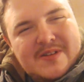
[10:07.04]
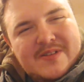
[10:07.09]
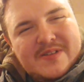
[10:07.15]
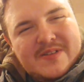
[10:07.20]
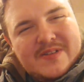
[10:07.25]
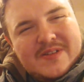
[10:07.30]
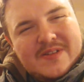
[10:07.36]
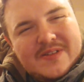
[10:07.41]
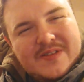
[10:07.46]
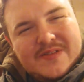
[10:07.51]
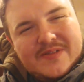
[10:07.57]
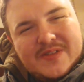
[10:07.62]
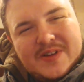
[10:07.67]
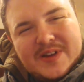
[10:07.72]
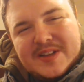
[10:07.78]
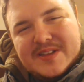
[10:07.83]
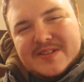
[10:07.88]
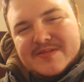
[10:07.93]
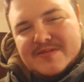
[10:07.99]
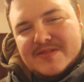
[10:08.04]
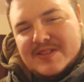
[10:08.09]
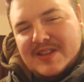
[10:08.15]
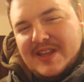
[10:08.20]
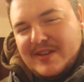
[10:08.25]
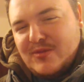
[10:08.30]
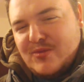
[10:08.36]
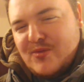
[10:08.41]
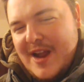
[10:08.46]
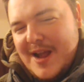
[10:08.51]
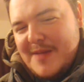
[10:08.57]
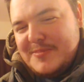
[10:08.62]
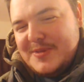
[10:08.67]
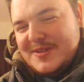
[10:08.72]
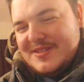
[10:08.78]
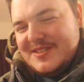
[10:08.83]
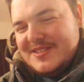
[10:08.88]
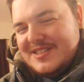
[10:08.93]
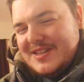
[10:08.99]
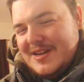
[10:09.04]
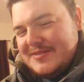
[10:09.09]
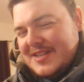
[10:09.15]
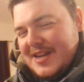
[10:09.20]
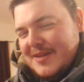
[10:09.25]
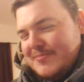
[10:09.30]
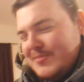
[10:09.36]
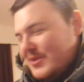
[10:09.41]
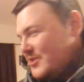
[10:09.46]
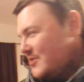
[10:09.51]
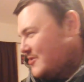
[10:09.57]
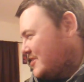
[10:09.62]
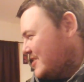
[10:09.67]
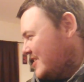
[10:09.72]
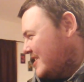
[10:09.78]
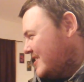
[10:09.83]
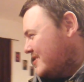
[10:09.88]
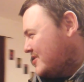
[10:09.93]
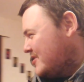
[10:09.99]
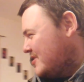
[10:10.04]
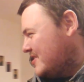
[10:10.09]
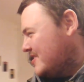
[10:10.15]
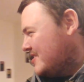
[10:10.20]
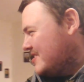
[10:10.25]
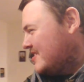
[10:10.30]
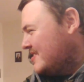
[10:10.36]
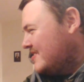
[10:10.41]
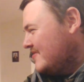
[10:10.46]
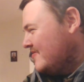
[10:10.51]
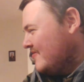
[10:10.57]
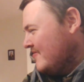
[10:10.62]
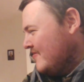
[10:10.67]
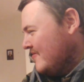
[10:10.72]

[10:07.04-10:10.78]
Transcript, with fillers: Oh, wait, you've seen this part. Fucking, like, rapid temperature change.